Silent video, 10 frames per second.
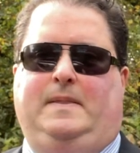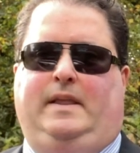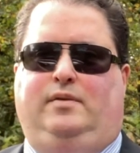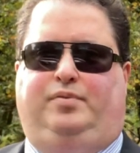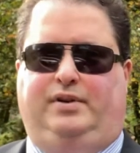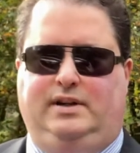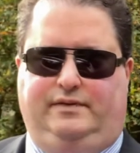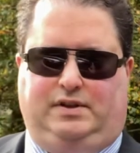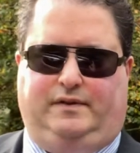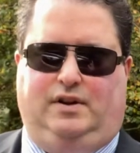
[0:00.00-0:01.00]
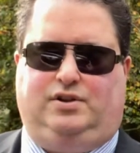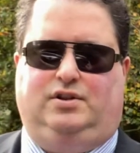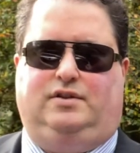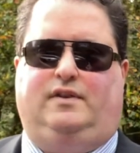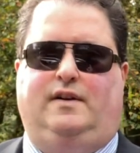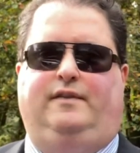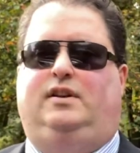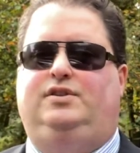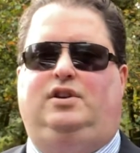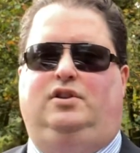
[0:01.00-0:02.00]
In previous versions of iPhone, I
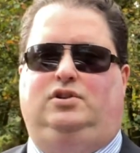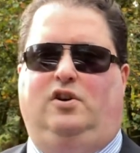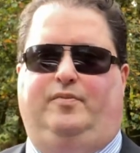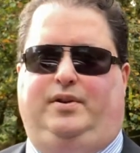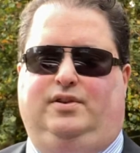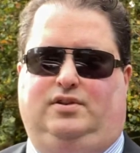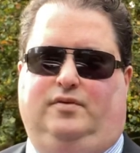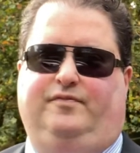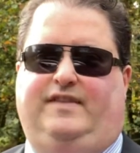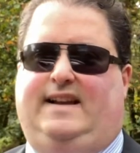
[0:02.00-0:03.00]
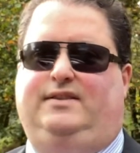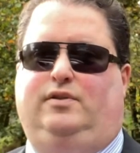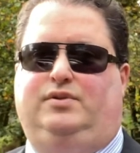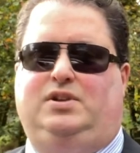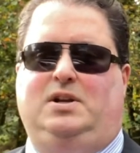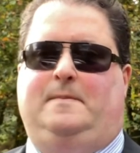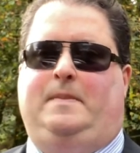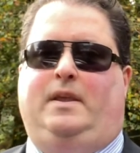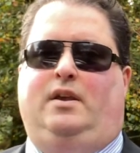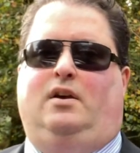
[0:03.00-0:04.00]
turned it off because I found it was
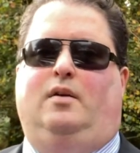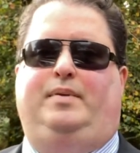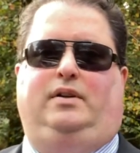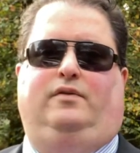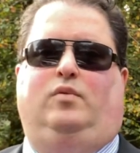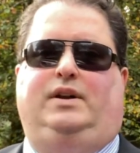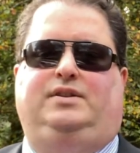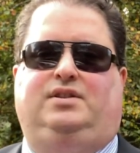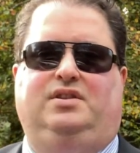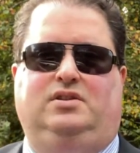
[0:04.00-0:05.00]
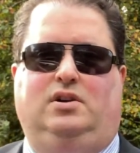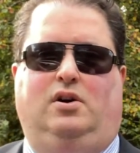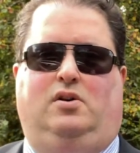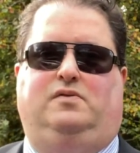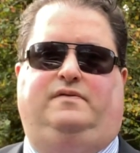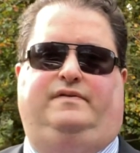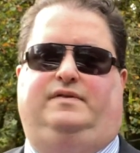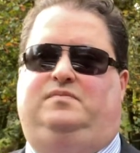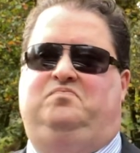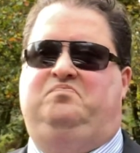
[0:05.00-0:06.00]
a bit of a waste of
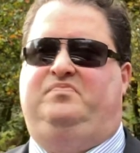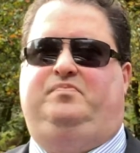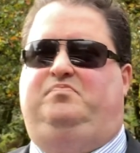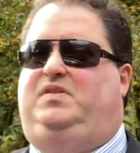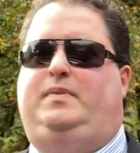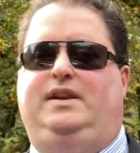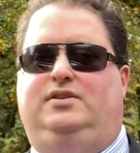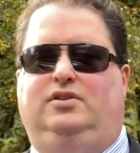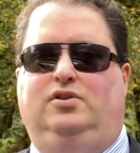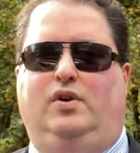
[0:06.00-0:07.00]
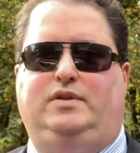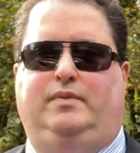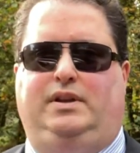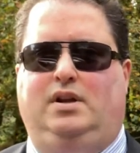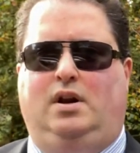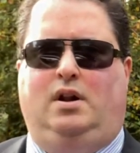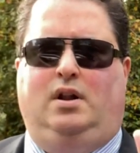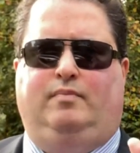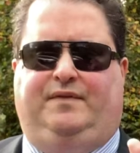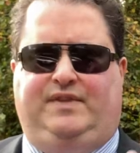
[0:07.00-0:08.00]
space and annoyed me.
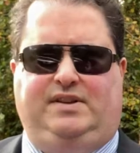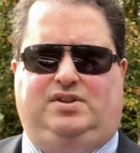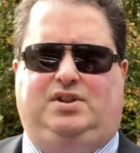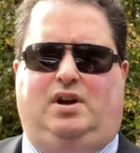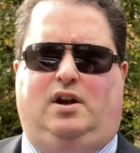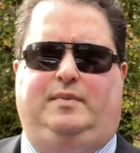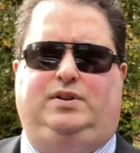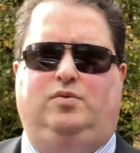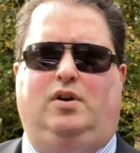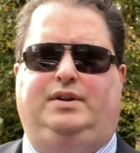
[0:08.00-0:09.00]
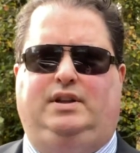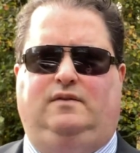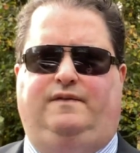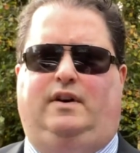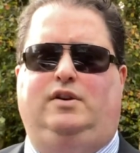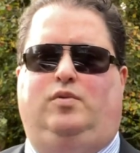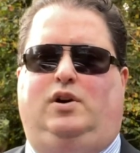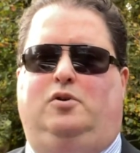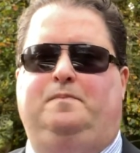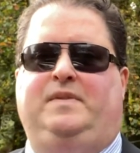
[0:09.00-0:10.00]
But this time it's working very
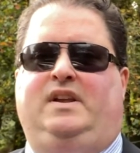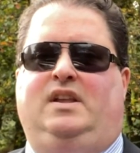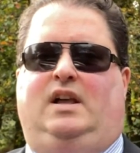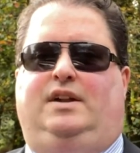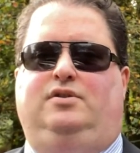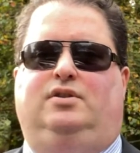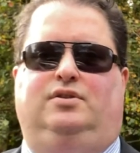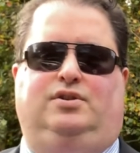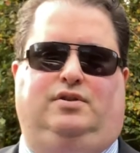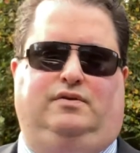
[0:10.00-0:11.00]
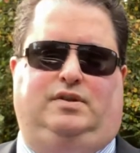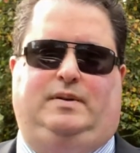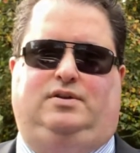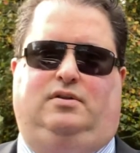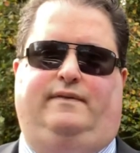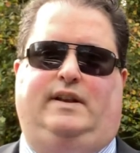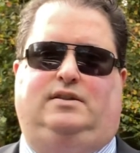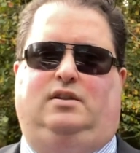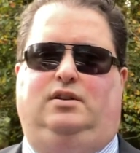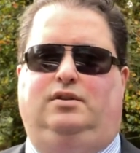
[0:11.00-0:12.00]
well, and you can do special effects
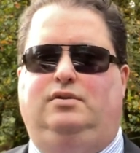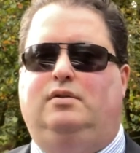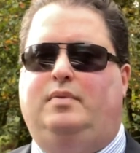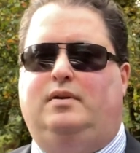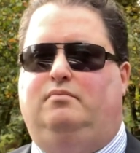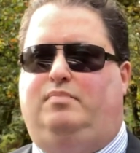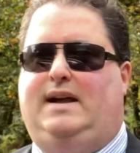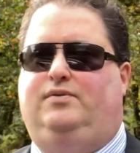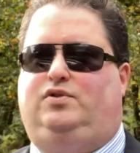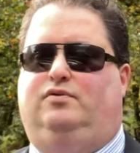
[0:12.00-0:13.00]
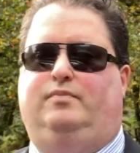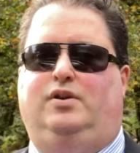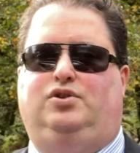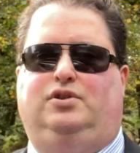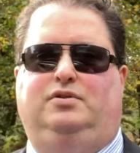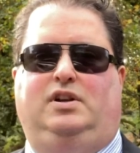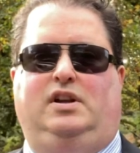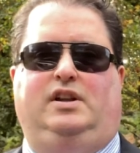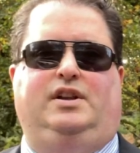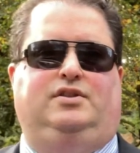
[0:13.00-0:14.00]
like loop and bounce with motion.
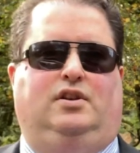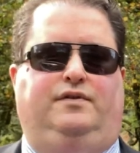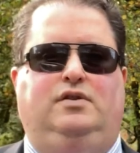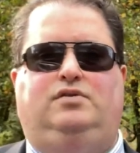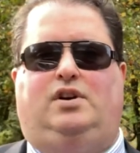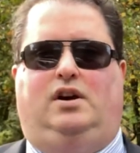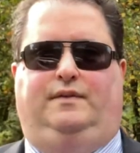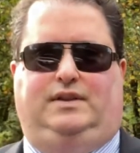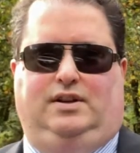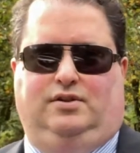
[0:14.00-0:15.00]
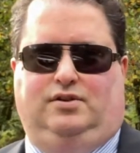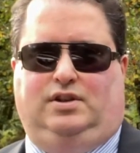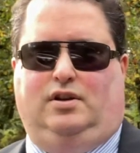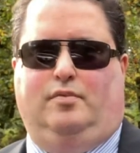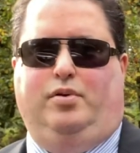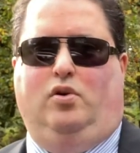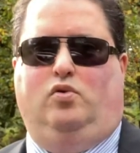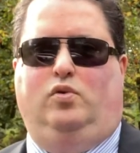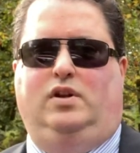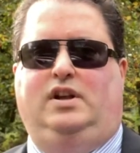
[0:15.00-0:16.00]
So if you dived into a
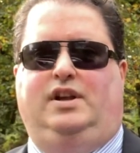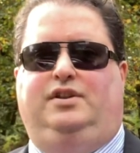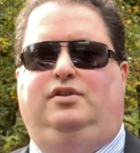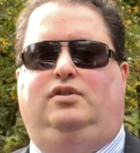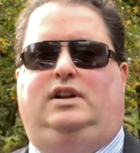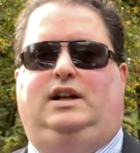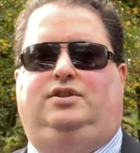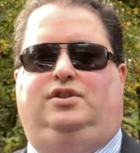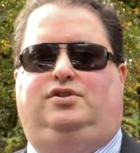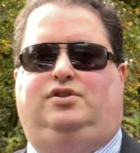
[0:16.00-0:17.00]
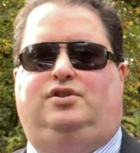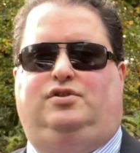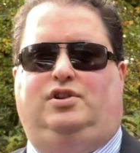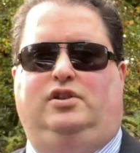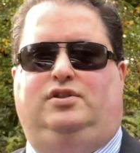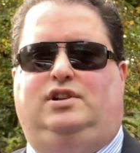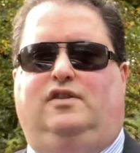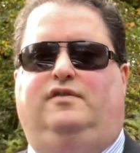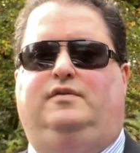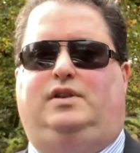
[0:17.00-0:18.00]
pool, you can actually show yourself
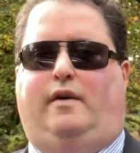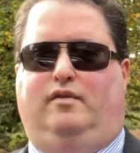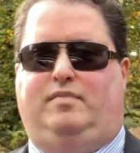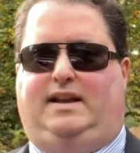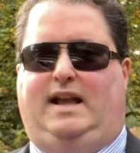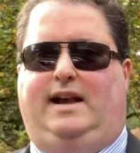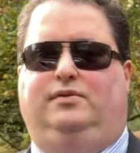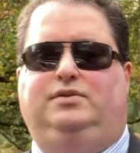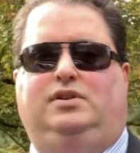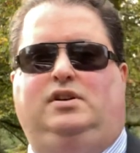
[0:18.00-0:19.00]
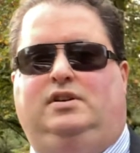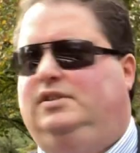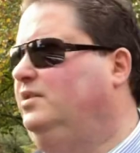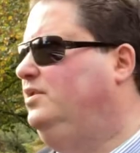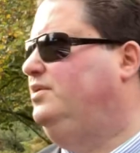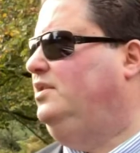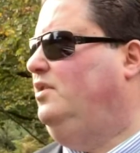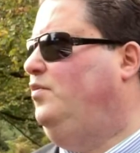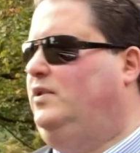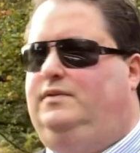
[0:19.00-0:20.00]
coming back out using
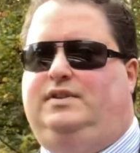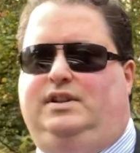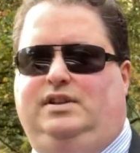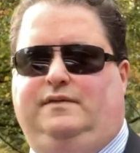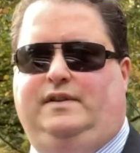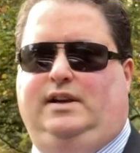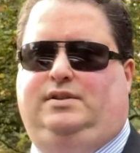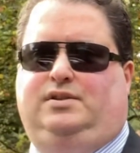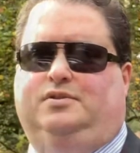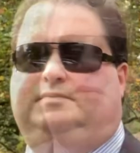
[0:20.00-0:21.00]
one of the effects.